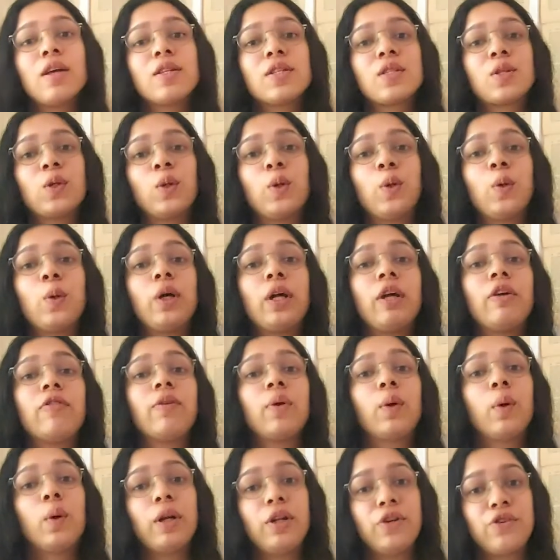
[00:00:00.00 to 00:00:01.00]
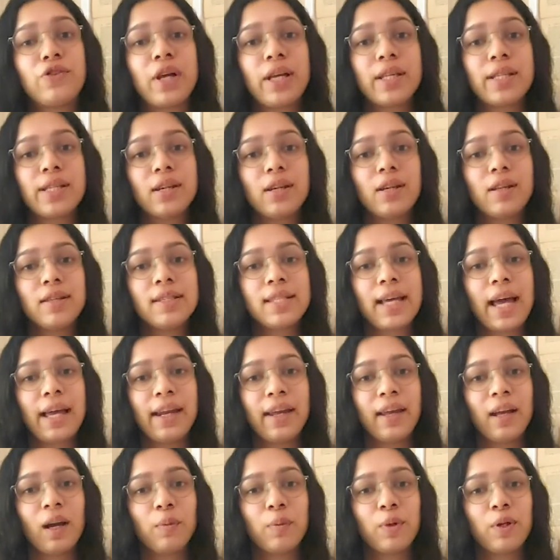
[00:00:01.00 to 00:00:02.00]
So if you're interested in
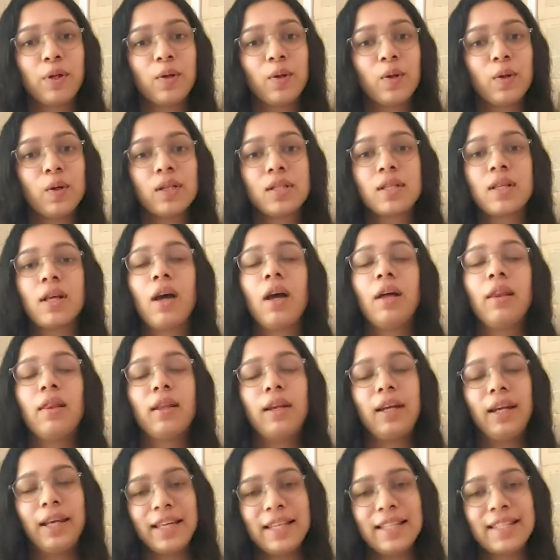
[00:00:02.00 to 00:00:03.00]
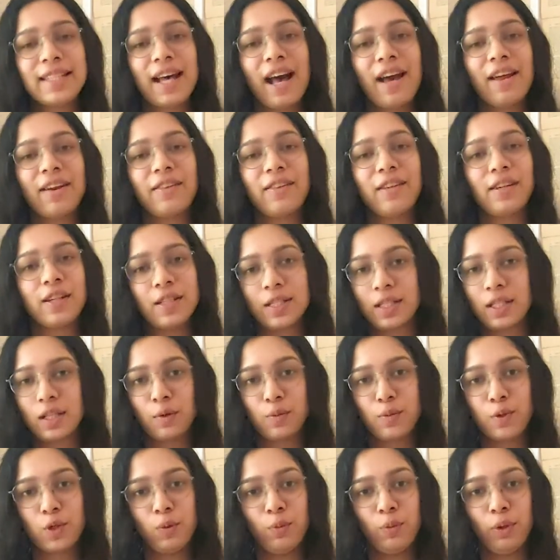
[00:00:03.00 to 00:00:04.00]
signing up to those, the links are in the
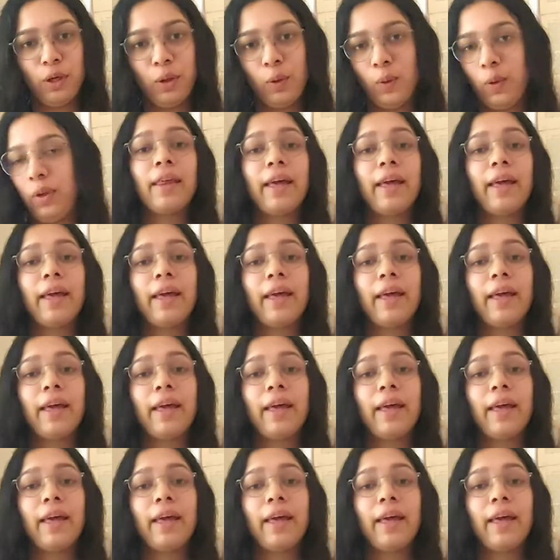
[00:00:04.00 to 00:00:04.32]
description below.